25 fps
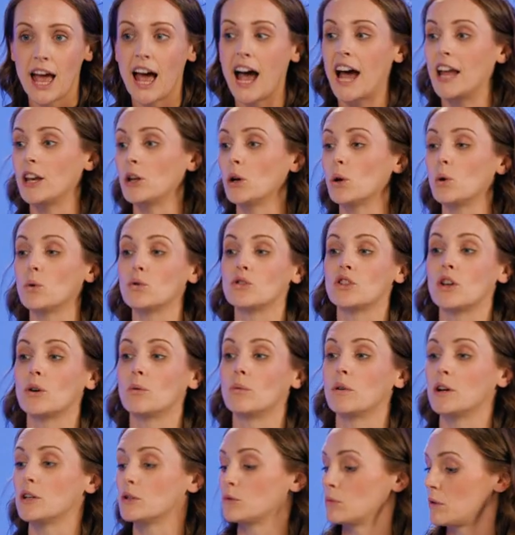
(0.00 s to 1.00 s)
and it also
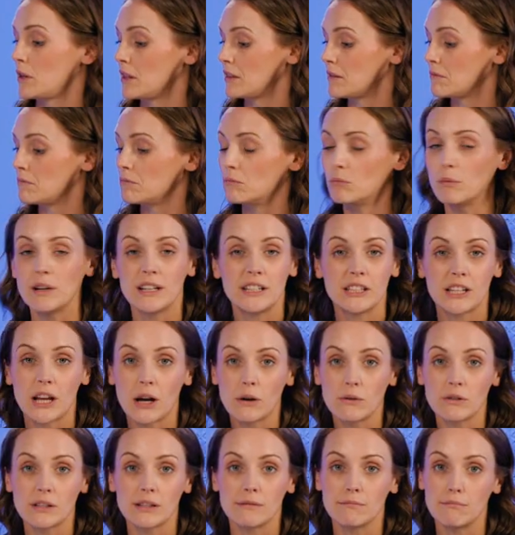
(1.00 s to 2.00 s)
works with
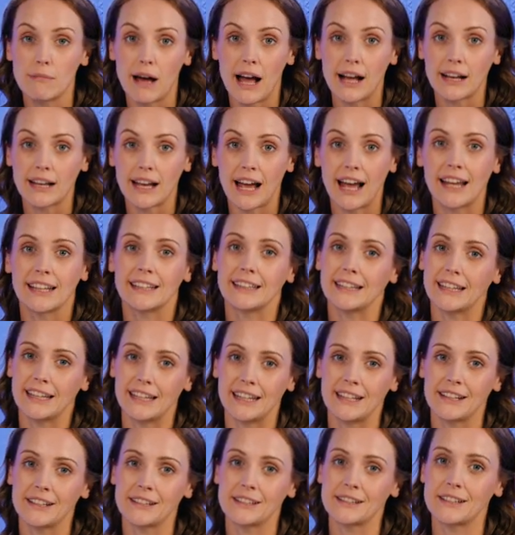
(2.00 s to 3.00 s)
Windows, Mac and
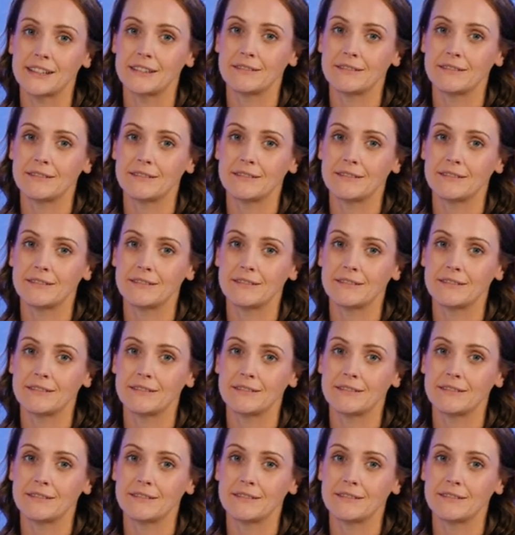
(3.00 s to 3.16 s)
Linux.